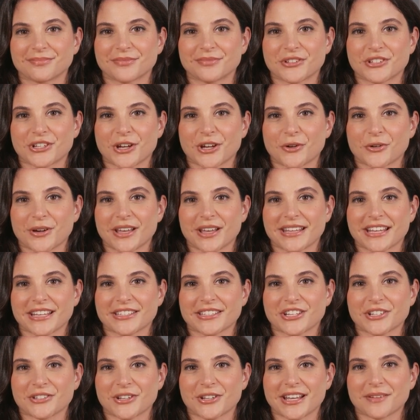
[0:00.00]
So an
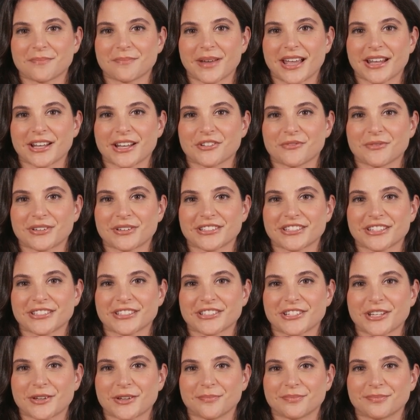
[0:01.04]
integrated management
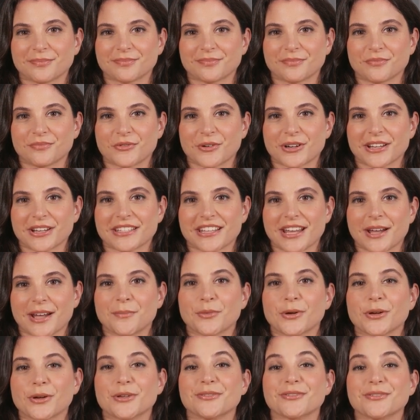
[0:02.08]
system, for
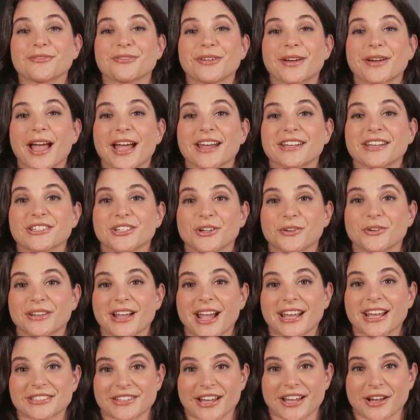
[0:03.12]
example, ISO
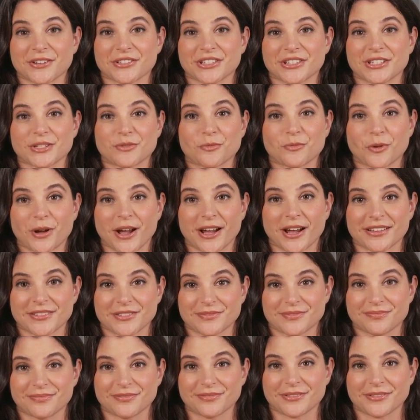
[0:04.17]
9001,